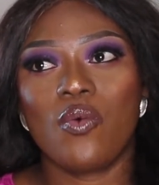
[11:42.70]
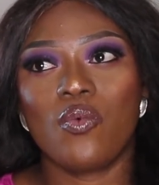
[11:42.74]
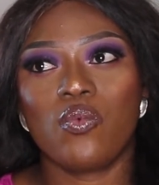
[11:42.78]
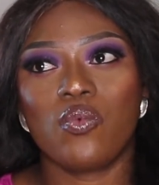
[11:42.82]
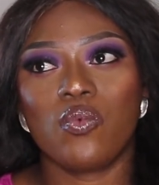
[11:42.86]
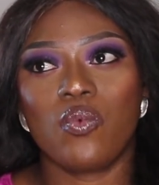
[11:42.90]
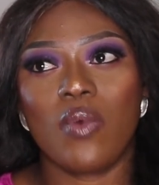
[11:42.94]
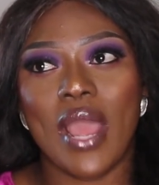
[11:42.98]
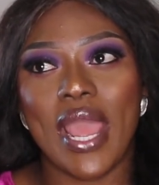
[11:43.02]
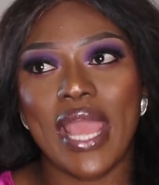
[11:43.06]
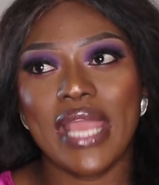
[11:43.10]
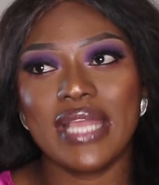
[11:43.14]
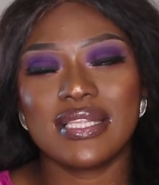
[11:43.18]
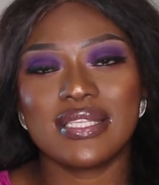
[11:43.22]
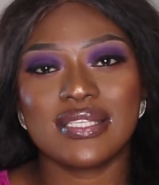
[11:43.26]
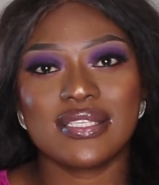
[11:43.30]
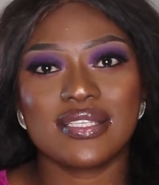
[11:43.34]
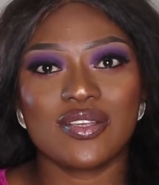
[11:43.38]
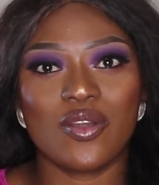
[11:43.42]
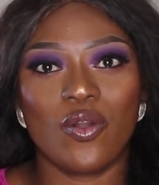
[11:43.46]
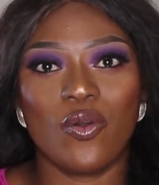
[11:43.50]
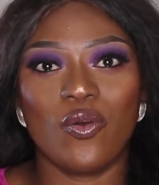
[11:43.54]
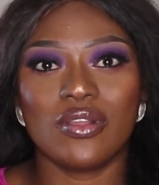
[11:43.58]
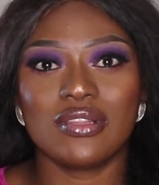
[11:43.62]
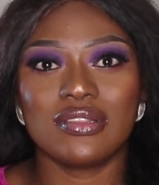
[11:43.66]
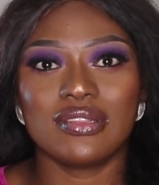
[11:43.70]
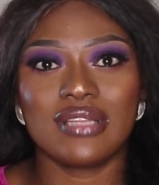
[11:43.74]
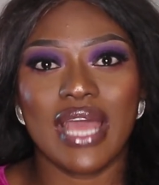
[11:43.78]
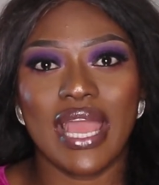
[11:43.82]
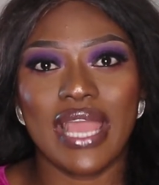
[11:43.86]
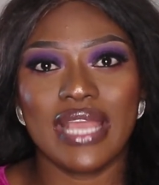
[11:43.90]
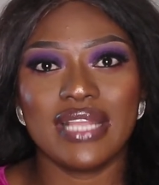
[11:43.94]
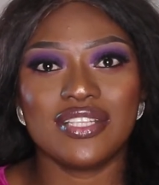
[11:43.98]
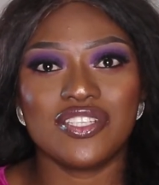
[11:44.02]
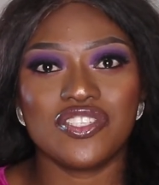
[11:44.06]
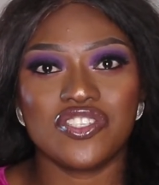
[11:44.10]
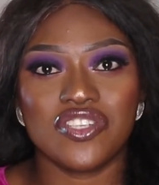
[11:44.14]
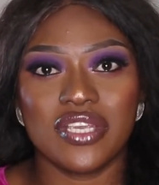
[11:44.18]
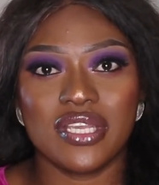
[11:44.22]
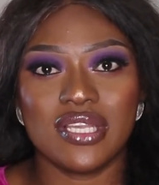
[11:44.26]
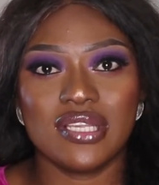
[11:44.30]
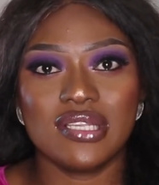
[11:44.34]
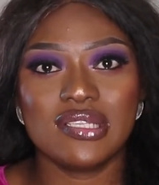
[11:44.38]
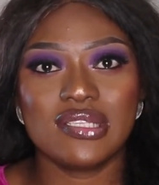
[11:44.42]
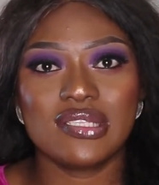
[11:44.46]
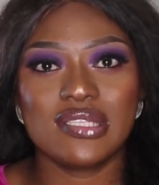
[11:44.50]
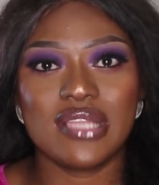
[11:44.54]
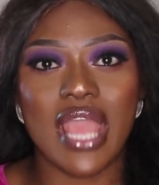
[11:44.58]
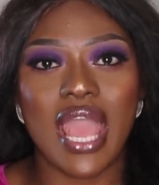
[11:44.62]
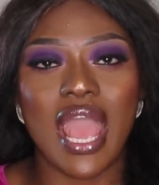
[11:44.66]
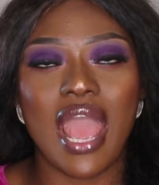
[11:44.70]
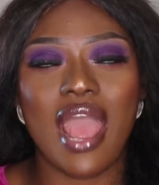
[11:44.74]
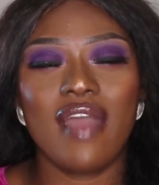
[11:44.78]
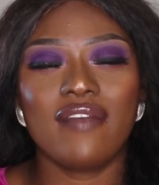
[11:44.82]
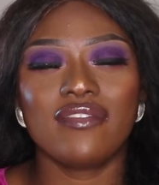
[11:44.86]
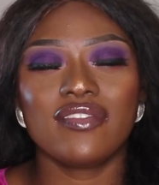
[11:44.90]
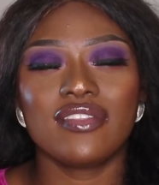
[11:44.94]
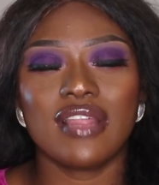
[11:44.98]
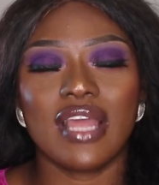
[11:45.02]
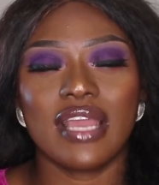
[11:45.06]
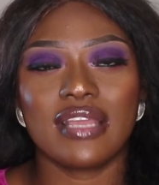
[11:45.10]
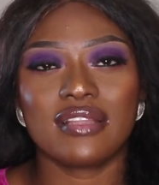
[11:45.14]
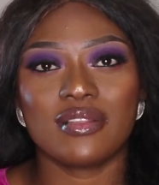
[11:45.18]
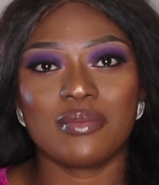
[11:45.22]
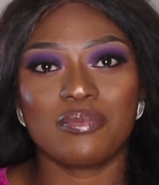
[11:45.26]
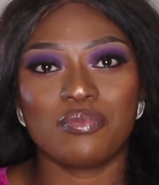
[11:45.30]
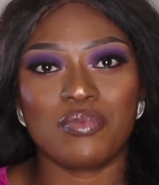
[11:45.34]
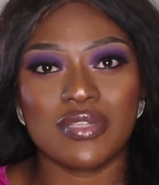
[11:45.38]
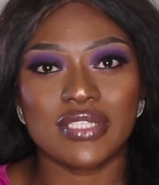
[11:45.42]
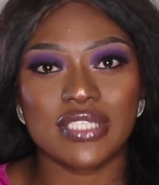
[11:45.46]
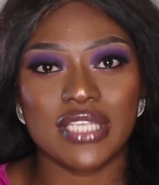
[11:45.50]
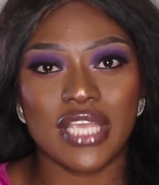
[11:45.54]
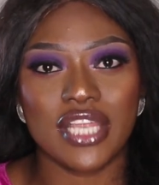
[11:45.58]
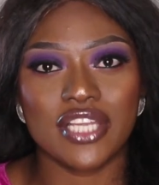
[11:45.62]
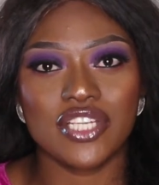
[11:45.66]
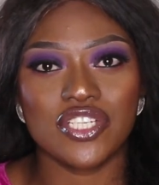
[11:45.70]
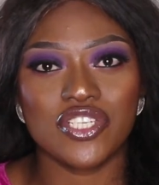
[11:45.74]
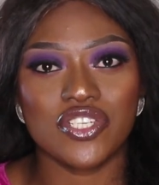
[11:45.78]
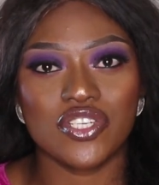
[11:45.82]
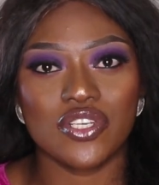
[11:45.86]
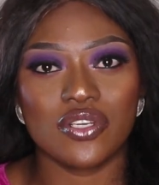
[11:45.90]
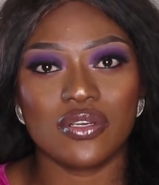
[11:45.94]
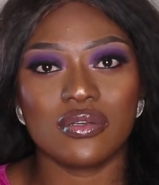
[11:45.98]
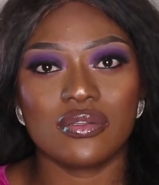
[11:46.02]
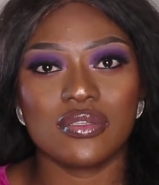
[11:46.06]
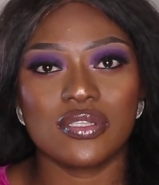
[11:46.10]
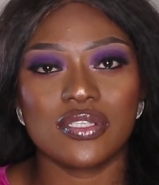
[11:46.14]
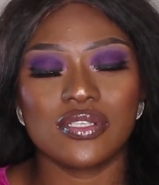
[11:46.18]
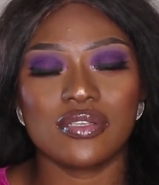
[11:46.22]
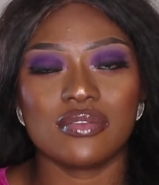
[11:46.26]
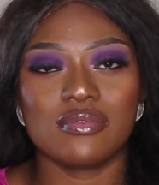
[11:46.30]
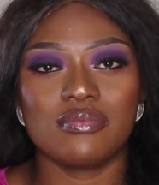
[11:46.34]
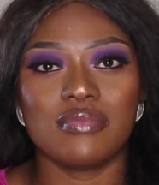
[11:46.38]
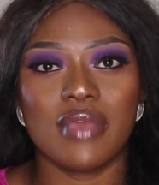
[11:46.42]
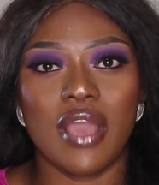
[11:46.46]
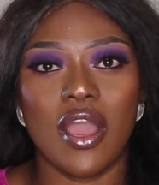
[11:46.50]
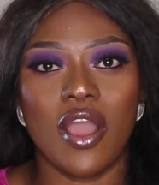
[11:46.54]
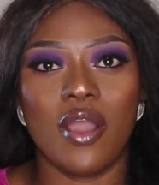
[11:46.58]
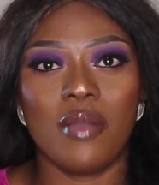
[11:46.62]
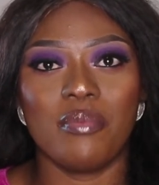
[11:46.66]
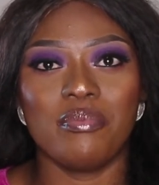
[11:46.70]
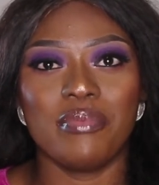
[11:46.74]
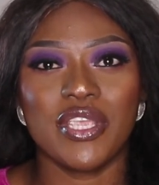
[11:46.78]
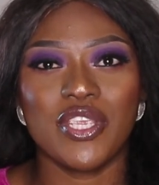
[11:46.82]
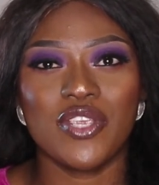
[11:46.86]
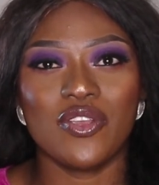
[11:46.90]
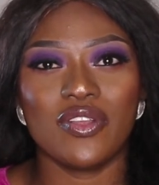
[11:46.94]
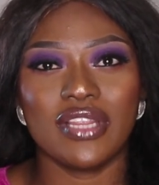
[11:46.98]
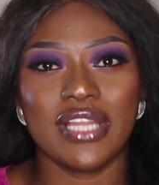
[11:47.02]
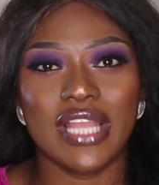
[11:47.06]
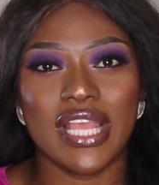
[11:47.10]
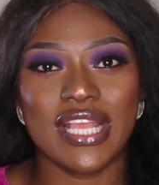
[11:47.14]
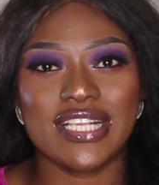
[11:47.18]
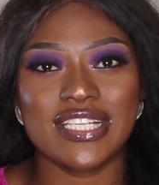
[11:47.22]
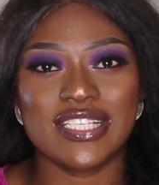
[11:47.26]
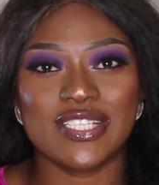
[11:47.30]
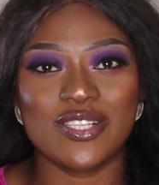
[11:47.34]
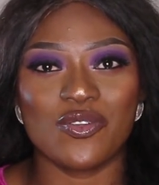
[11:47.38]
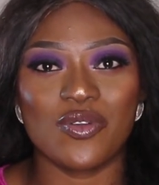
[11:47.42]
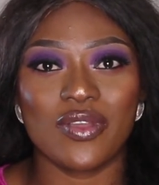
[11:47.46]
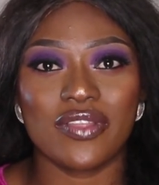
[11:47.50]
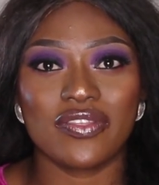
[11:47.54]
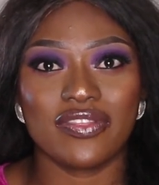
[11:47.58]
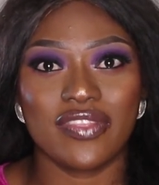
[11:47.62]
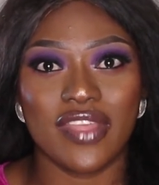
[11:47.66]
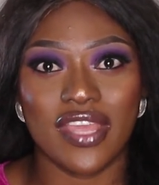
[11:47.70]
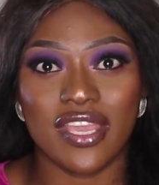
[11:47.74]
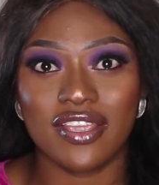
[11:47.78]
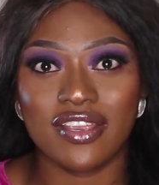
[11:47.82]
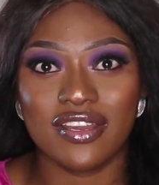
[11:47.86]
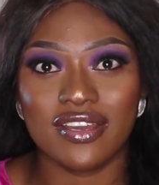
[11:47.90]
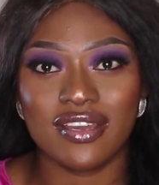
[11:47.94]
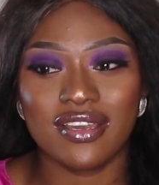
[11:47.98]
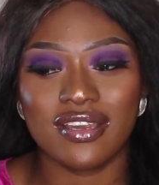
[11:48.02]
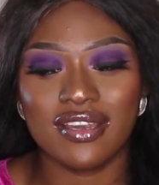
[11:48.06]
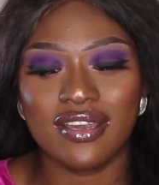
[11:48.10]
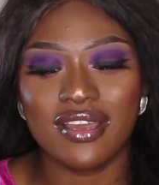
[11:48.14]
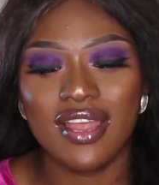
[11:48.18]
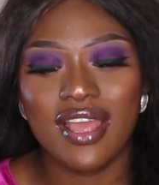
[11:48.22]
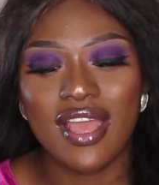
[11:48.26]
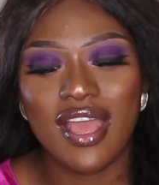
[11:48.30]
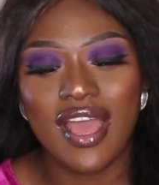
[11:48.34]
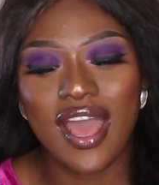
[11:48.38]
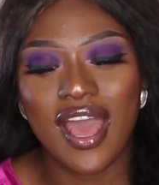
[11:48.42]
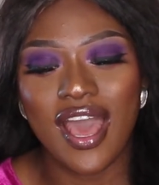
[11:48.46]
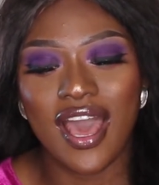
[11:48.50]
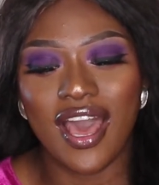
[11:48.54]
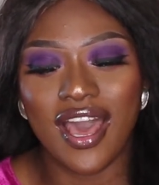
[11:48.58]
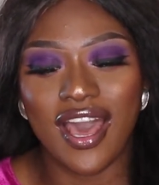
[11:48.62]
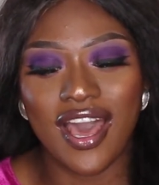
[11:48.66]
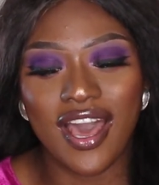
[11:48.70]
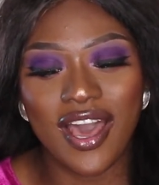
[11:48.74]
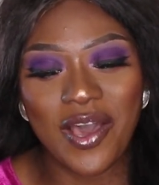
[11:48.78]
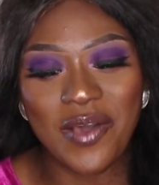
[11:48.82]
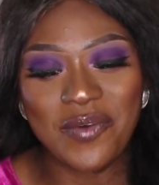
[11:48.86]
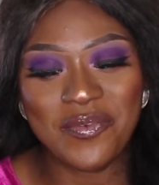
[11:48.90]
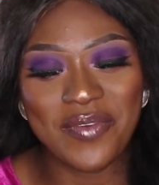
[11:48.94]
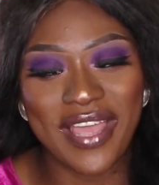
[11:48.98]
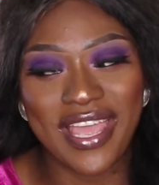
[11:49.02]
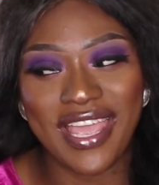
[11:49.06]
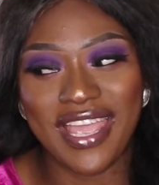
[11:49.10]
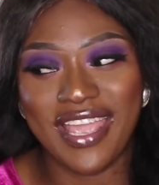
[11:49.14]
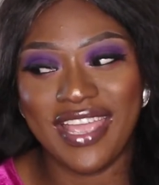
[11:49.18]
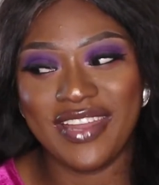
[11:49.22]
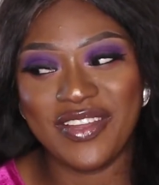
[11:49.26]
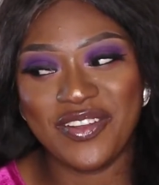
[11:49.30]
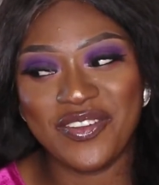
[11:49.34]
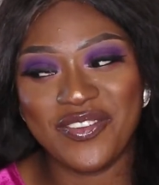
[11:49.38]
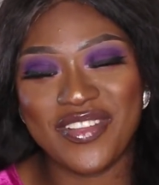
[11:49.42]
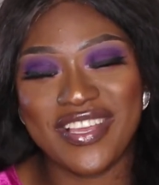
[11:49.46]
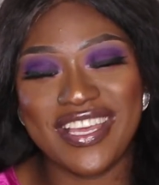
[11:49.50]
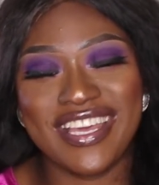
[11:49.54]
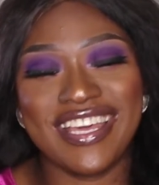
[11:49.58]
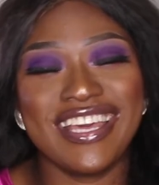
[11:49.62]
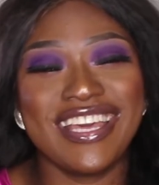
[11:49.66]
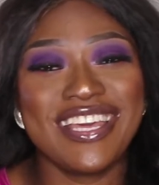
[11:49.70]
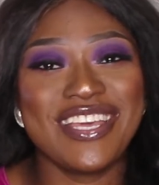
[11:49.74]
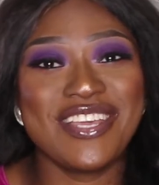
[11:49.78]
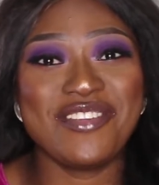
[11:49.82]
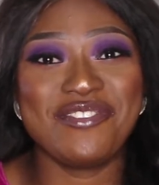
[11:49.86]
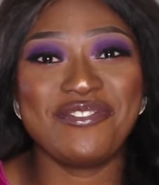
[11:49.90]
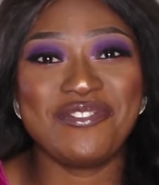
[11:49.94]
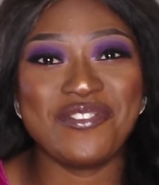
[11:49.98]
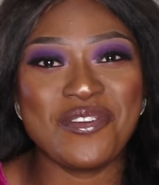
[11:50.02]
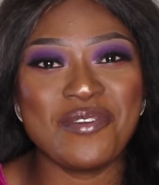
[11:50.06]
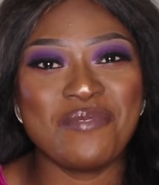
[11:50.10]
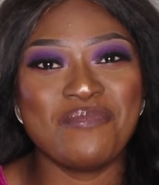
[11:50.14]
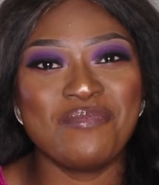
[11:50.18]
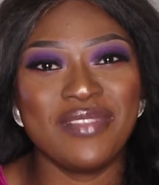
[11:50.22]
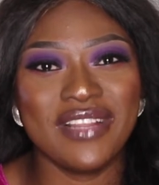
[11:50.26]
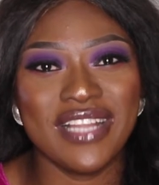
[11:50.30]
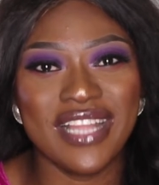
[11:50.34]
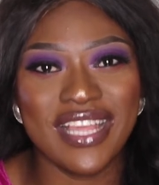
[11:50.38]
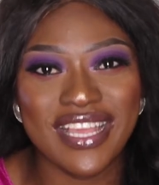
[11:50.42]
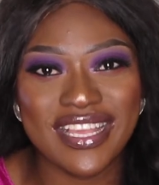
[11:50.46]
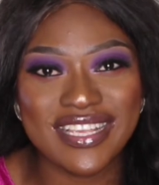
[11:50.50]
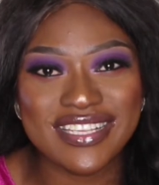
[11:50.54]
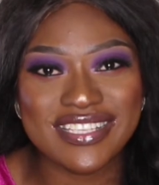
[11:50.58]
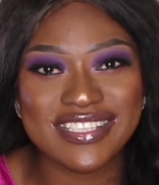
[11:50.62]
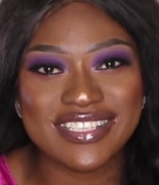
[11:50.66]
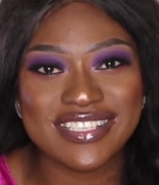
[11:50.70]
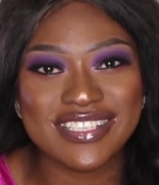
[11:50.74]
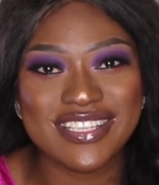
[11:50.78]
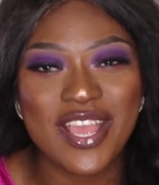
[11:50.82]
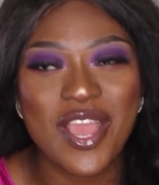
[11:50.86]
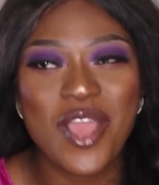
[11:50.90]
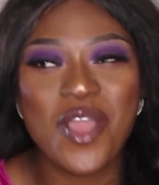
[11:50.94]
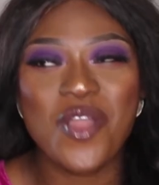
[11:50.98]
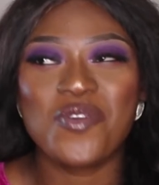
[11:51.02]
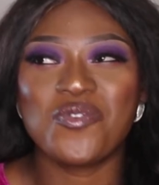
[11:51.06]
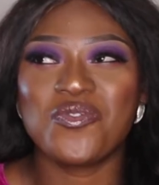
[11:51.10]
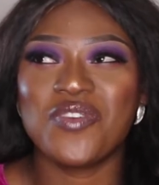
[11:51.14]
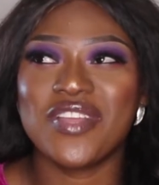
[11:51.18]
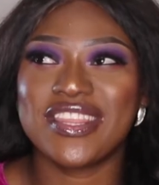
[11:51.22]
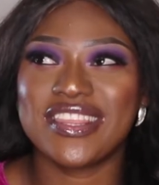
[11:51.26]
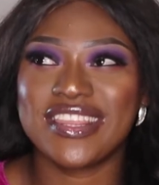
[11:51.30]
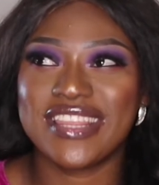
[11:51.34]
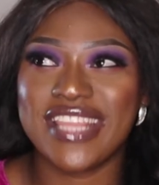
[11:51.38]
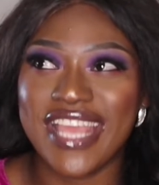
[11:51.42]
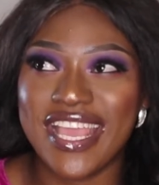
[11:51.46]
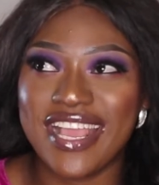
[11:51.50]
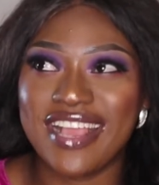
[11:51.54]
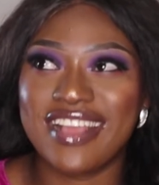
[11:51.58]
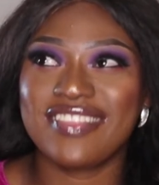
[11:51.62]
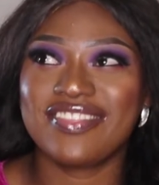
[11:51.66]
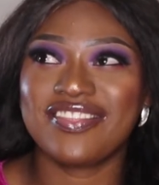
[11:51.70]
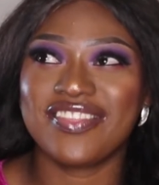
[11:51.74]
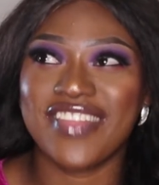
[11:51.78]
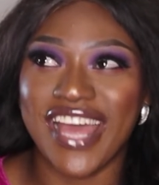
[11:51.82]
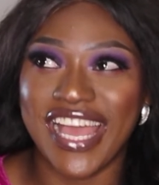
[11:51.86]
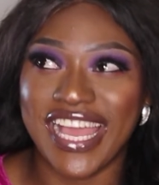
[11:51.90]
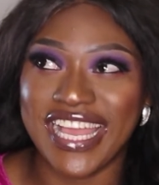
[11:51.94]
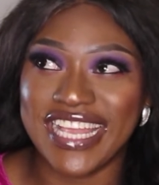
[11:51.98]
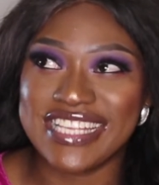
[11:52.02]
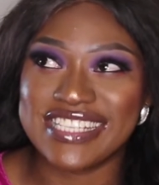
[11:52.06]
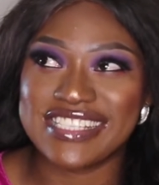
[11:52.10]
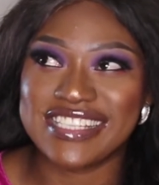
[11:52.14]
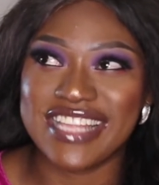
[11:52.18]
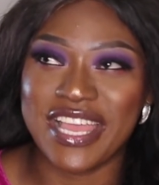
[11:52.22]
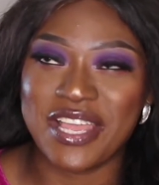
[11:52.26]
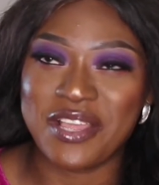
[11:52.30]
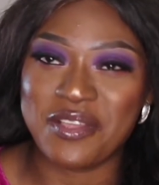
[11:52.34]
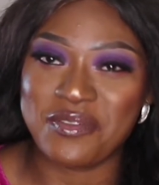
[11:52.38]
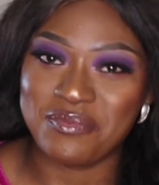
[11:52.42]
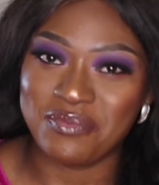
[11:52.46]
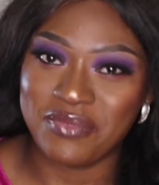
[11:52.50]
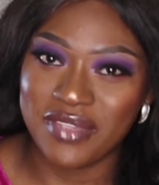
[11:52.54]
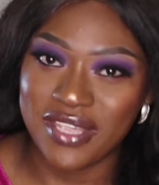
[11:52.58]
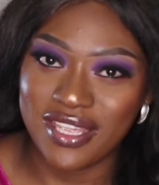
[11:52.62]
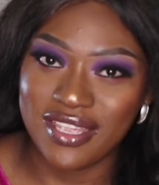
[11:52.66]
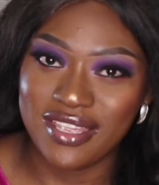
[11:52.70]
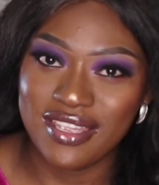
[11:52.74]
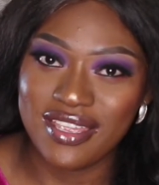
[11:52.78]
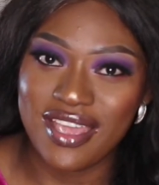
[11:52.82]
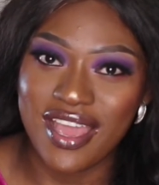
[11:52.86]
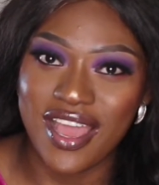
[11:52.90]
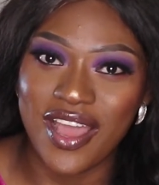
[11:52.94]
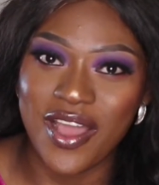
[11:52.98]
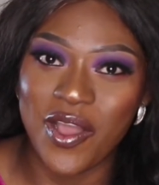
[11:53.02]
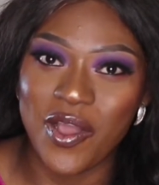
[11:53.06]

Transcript: white or light jeans, they have like the potential to make your legs look thicker. And if you're blessed with thick thighs like me,